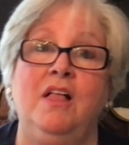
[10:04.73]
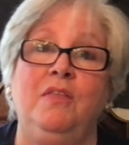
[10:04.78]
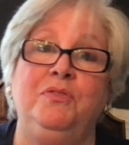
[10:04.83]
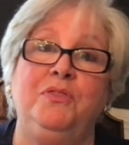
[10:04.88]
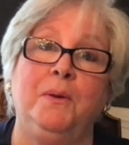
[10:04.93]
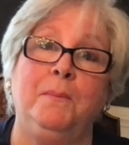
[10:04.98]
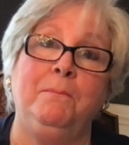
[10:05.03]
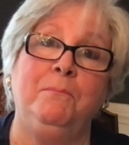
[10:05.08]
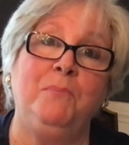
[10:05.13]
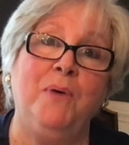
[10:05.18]

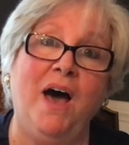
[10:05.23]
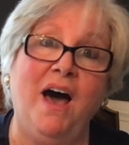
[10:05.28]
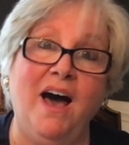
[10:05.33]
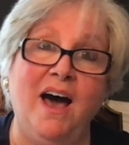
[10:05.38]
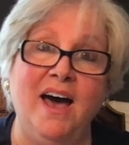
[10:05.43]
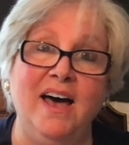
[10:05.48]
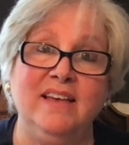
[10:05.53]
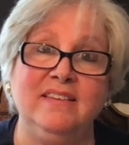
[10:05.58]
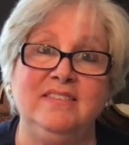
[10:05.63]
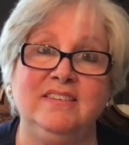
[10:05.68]
The
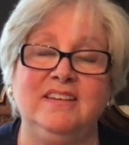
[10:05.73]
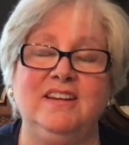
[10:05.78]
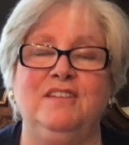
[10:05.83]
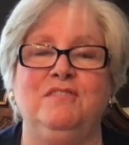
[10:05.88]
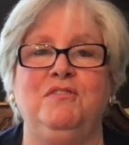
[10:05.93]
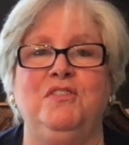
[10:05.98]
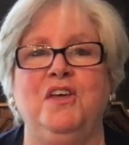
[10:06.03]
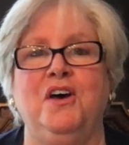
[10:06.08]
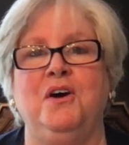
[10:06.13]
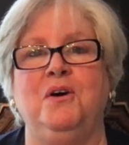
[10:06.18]

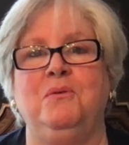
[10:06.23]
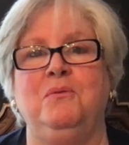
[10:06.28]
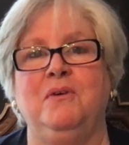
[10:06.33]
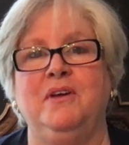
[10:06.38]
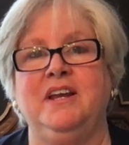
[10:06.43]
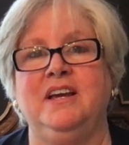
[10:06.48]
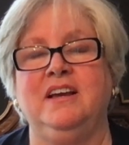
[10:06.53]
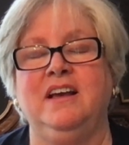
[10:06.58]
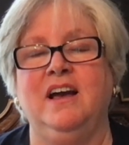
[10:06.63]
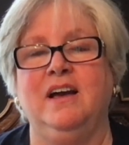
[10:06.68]
positive though, when
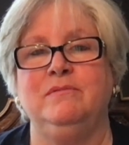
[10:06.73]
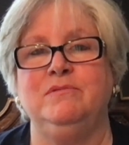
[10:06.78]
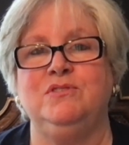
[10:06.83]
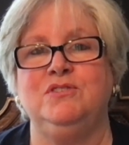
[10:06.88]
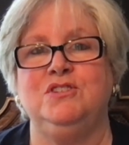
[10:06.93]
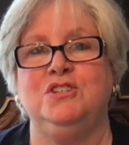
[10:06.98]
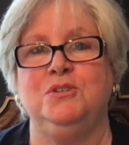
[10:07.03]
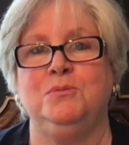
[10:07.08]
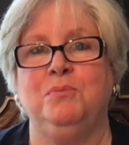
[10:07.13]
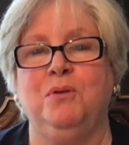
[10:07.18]
it comes
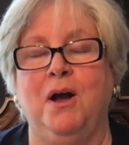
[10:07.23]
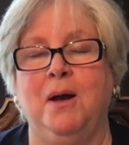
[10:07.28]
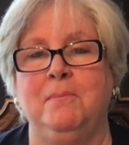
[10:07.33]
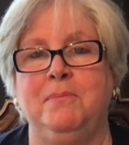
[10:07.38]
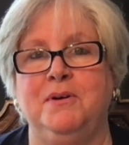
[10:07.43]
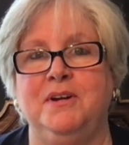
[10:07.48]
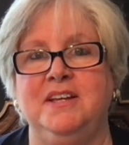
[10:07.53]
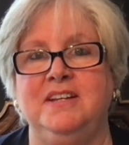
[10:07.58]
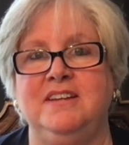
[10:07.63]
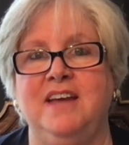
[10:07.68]
to
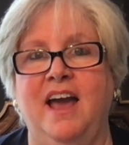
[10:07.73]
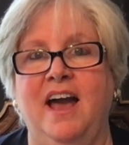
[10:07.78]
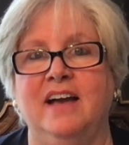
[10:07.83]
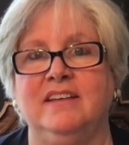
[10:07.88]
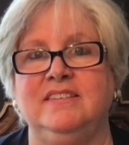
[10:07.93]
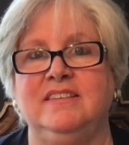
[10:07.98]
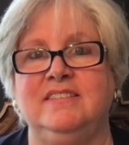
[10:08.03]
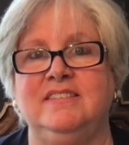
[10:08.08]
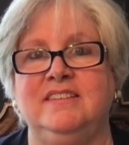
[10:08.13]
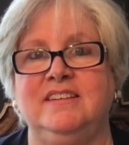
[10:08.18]
property
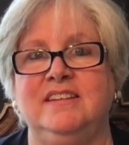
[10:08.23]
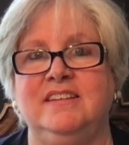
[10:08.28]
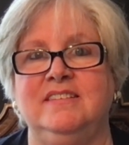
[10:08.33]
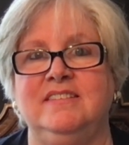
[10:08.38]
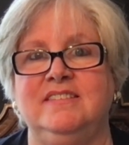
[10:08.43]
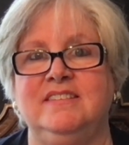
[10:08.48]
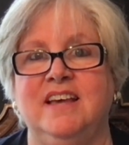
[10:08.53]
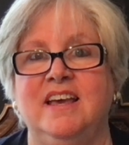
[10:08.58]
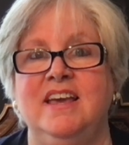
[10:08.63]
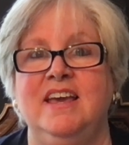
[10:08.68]
taxes
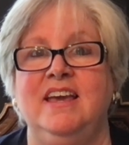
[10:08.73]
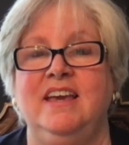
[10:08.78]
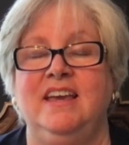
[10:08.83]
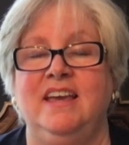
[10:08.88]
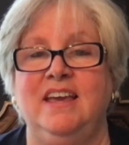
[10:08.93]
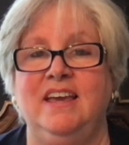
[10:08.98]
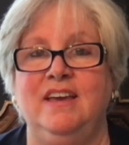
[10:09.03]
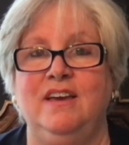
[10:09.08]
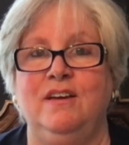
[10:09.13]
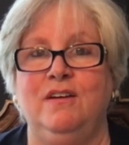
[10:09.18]
is
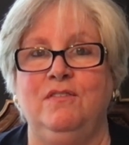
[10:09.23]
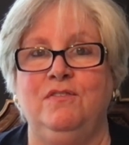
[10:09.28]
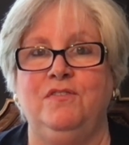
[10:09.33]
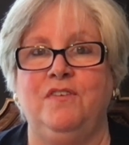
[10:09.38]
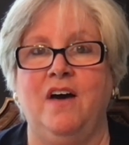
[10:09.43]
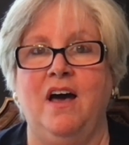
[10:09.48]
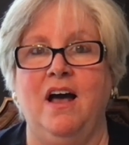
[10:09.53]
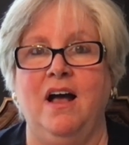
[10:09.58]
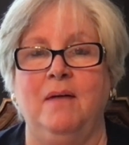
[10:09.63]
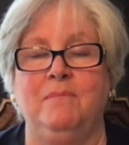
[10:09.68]
if
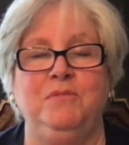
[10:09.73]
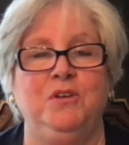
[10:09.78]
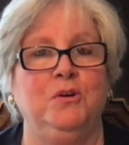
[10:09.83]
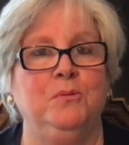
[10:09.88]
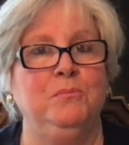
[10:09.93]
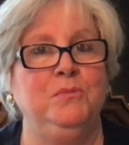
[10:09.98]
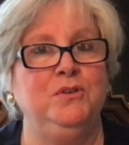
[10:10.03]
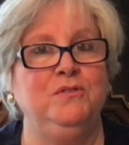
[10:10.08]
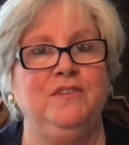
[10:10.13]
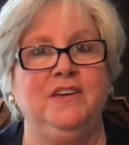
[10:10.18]
you're
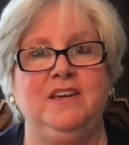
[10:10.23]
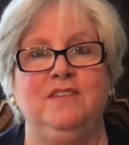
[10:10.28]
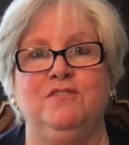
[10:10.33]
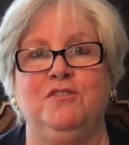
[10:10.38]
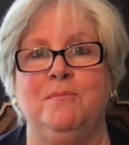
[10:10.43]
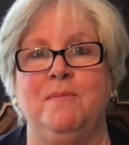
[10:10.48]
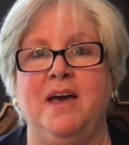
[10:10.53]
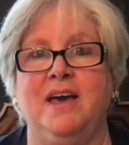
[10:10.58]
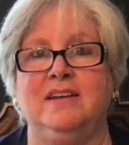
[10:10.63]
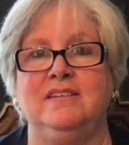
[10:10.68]
moving in
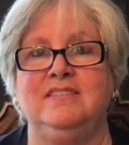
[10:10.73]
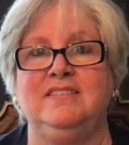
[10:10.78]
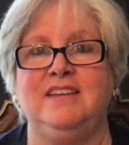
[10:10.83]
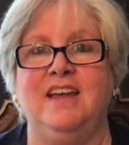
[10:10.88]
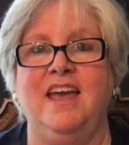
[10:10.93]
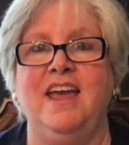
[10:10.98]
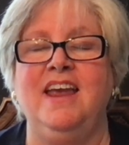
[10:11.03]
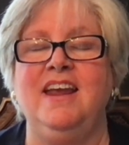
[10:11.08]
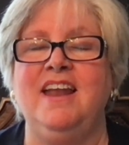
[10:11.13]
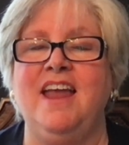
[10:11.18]
from out of
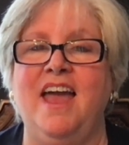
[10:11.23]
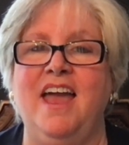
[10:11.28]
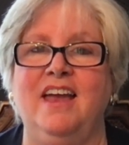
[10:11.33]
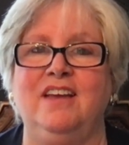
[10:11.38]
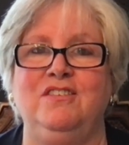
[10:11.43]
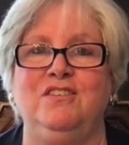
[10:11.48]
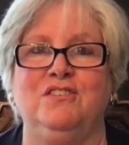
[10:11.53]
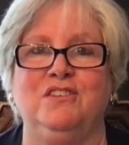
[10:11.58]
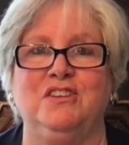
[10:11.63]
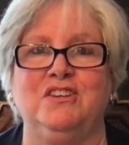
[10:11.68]
state
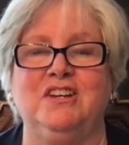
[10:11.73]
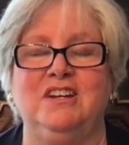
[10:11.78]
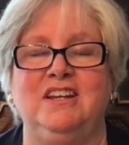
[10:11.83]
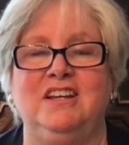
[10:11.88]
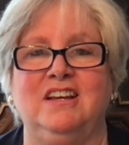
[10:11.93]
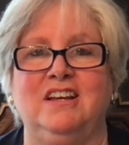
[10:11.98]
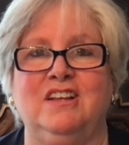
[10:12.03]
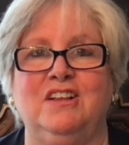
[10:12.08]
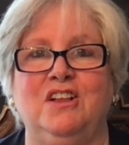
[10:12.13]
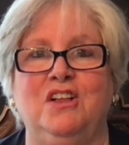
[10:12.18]
and you're looking to
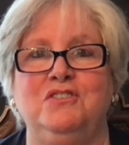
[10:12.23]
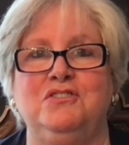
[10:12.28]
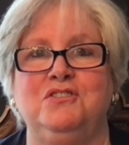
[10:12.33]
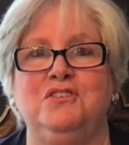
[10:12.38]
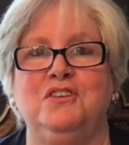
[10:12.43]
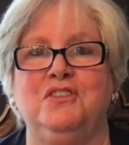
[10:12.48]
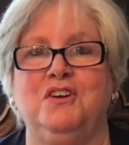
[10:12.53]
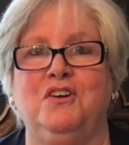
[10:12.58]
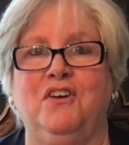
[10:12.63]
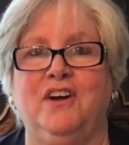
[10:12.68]
get closer
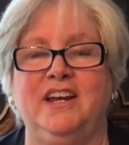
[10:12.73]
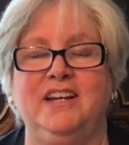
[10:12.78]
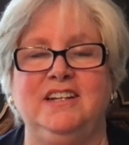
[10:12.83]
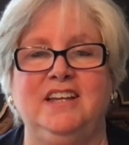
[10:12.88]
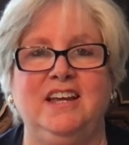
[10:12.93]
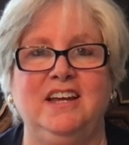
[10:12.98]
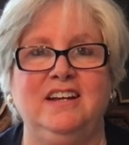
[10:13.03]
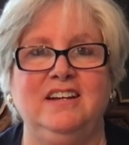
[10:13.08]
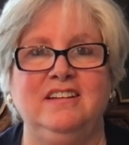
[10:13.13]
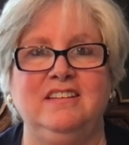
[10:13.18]
to the
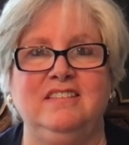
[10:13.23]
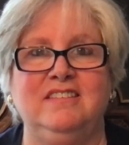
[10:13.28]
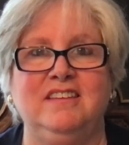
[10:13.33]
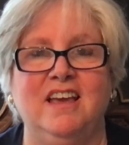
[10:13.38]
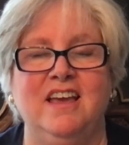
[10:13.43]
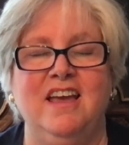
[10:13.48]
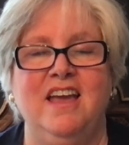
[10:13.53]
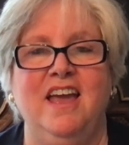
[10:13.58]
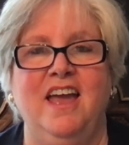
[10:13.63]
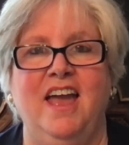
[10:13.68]

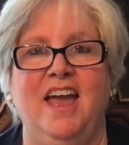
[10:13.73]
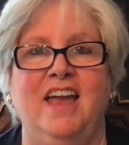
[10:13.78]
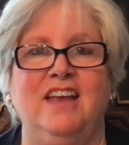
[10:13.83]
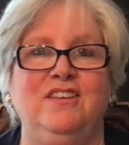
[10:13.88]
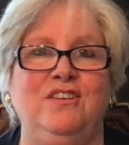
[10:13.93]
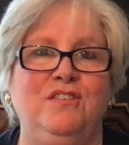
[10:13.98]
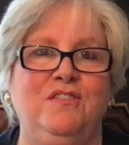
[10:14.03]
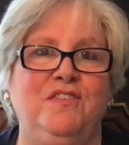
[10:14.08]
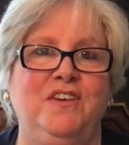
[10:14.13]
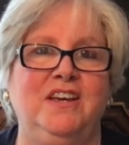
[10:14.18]
grandkids
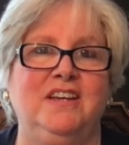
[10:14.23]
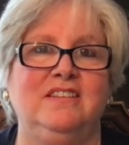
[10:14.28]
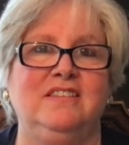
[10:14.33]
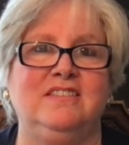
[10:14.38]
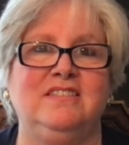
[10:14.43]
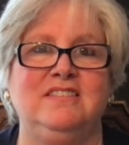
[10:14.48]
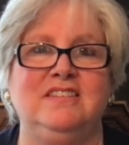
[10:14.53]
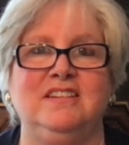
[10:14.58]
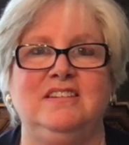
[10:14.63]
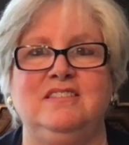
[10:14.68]
and you've hit
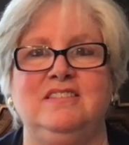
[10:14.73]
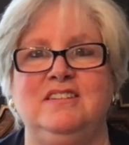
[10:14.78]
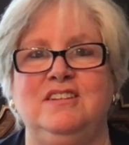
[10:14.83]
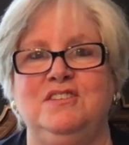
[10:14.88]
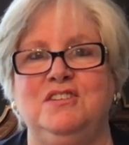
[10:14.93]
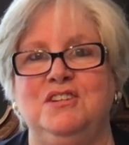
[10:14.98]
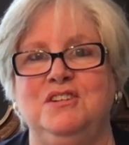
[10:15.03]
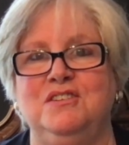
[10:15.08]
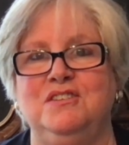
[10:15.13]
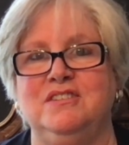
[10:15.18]

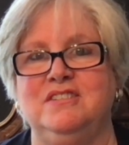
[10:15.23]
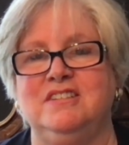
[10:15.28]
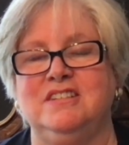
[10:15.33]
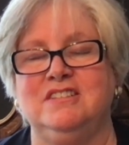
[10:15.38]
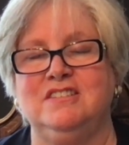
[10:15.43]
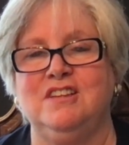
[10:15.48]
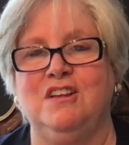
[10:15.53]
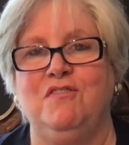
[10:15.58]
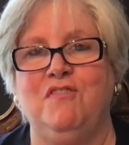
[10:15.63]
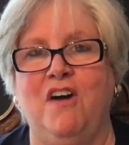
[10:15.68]
62 to
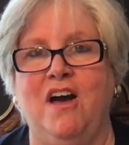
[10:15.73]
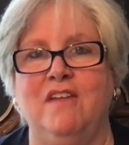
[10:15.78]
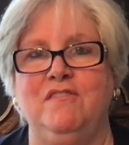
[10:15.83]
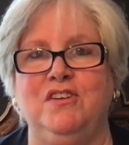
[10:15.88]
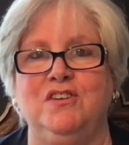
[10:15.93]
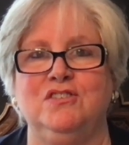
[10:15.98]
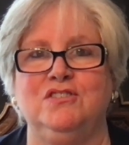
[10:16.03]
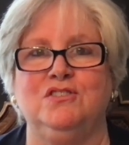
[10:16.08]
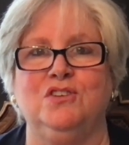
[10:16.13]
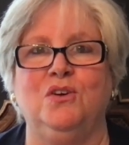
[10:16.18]
65
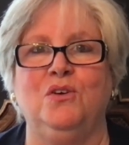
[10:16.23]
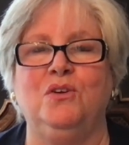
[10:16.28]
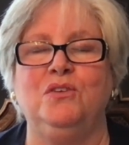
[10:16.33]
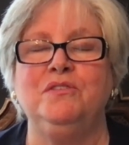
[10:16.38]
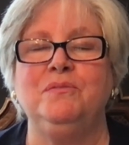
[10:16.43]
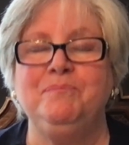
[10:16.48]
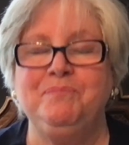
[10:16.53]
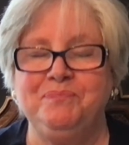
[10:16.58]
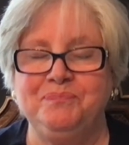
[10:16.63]
years old,